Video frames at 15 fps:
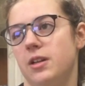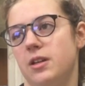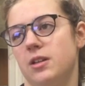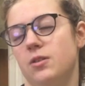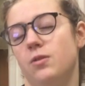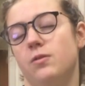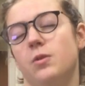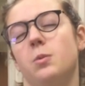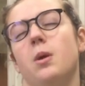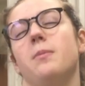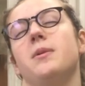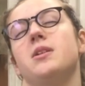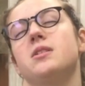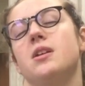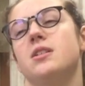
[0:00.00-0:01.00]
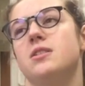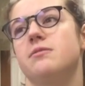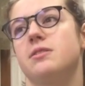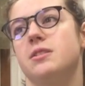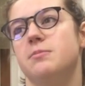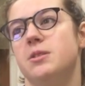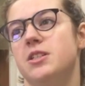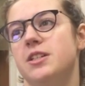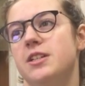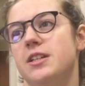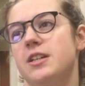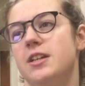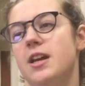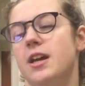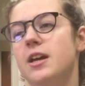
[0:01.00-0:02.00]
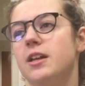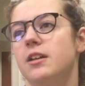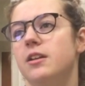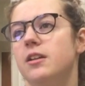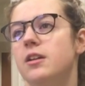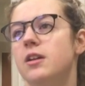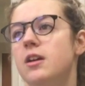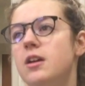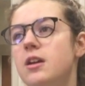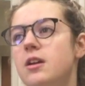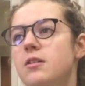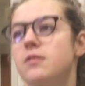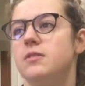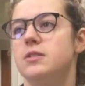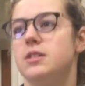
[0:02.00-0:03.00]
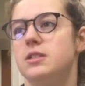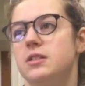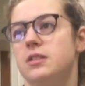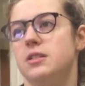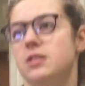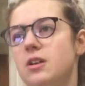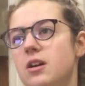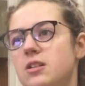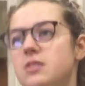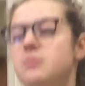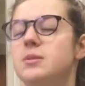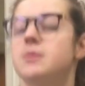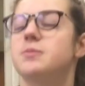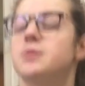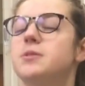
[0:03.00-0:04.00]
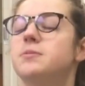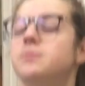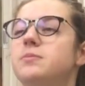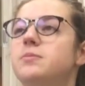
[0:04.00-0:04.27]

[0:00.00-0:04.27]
like an overwhelming sense of community, and it was easy to talk to people.